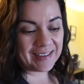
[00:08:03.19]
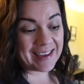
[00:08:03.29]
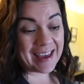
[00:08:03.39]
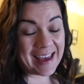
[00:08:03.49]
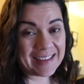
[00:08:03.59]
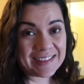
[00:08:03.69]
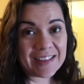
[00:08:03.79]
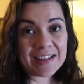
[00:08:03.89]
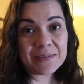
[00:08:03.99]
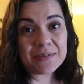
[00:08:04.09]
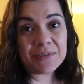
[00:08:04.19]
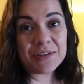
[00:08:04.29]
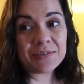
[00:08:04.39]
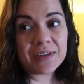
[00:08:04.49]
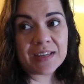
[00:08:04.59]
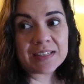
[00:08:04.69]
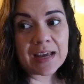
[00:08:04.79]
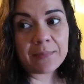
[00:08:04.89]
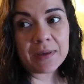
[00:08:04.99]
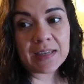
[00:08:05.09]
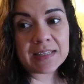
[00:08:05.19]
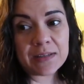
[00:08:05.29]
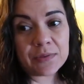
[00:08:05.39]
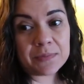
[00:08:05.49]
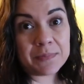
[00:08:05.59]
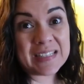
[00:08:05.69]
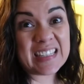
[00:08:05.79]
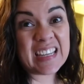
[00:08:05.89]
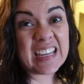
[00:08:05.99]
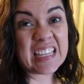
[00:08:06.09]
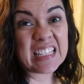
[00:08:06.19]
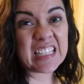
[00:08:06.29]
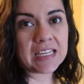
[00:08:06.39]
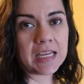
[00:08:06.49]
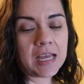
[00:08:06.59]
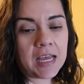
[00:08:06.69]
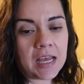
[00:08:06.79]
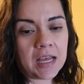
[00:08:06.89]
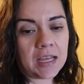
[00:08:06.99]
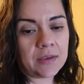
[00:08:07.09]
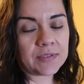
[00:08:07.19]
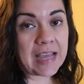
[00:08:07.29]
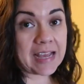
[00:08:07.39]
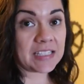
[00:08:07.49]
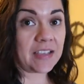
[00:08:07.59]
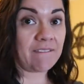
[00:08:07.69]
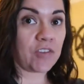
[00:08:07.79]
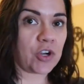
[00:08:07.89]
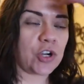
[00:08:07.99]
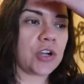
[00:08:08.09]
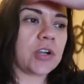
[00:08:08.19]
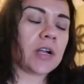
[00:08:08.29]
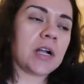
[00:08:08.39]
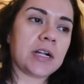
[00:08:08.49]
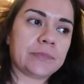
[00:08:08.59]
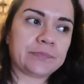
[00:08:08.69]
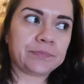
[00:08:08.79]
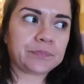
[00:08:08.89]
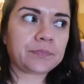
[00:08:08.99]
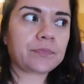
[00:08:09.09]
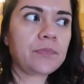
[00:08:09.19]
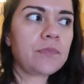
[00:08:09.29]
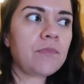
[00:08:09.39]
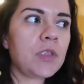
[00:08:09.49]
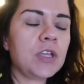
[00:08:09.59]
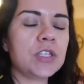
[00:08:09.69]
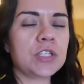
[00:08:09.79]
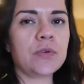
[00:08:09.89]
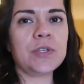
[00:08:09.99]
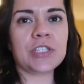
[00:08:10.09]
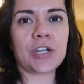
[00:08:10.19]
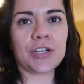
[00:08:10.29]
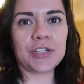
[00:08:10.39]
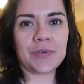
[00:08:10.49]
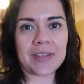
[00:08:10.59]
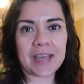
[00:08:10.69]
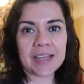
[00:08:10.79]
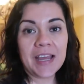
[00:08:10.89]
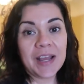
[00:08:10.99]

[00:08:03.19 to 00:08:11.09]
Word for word: Yeah, so that's what we're doing. He's happy because he was missing. He was asking for her. Um, so we started doing that.